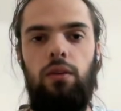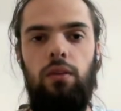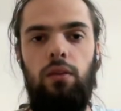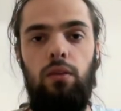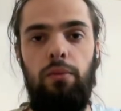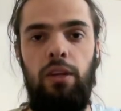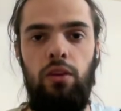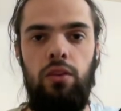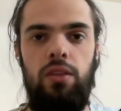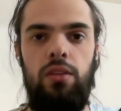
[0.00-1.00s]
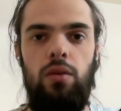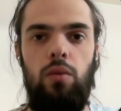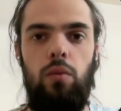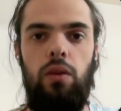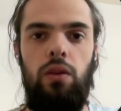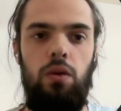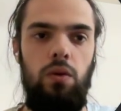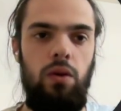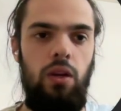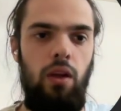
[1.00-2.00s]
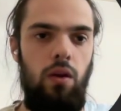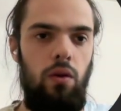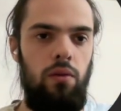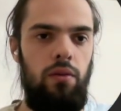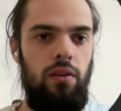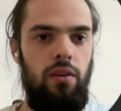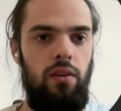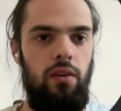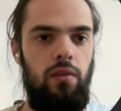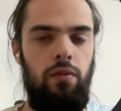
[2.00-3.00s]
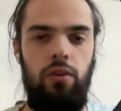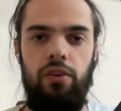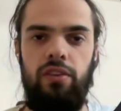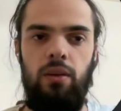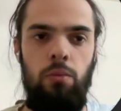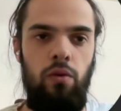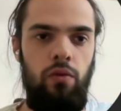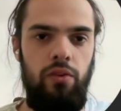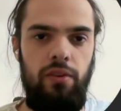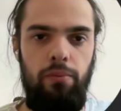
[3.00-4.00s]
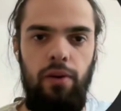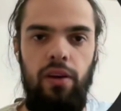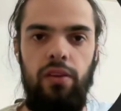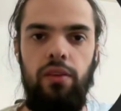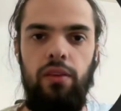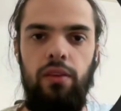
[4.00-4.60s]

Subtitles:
You may notice when you click on the, for example, for the parent,